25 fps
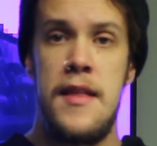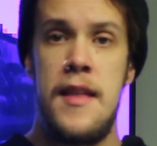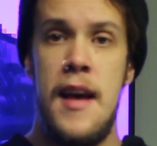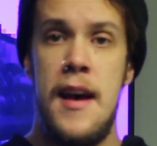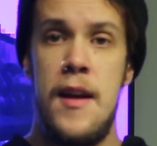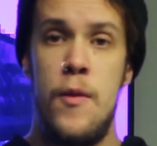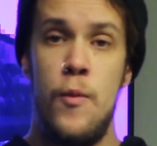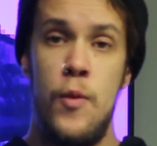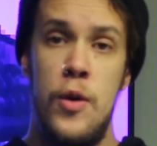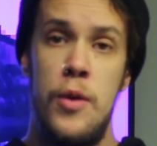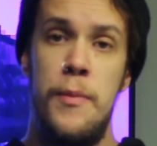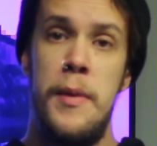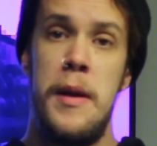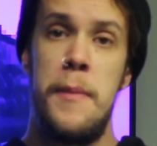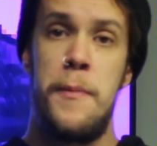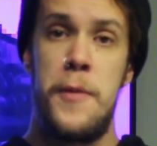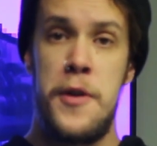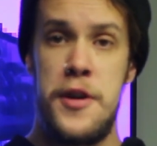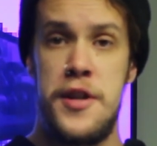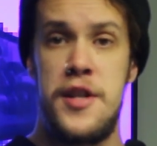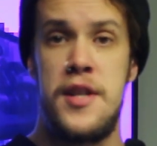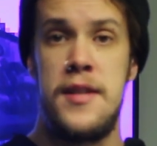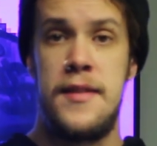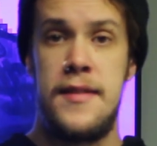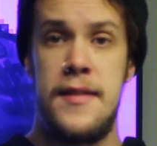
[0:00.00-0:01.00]
that will be
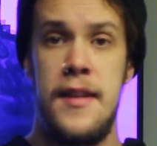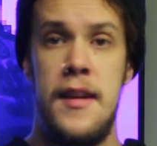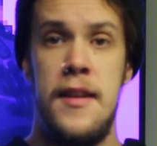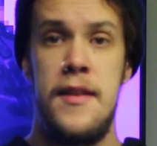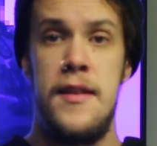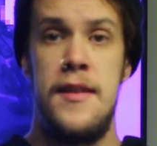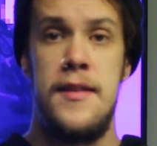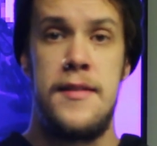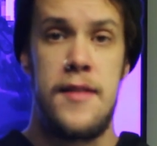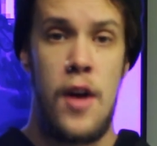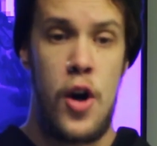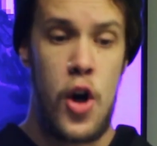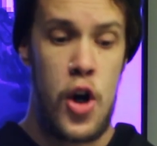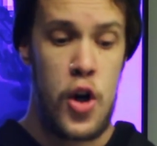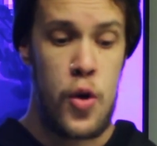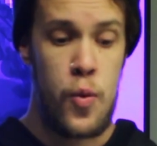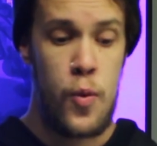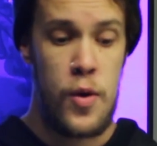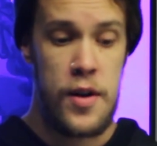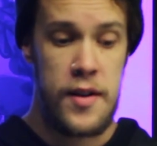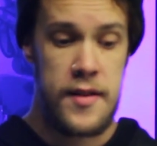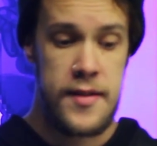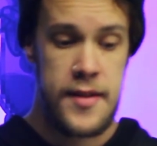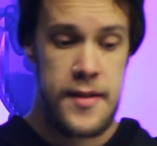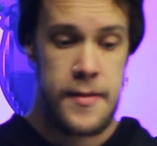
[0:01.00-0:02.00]
purchasing these
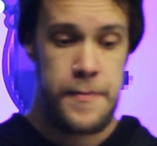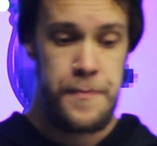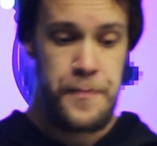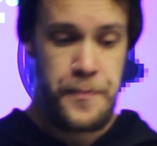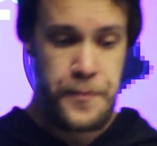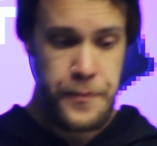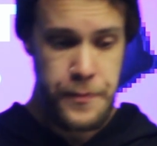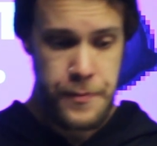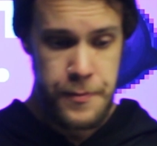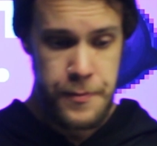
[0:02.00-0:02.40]
artworks.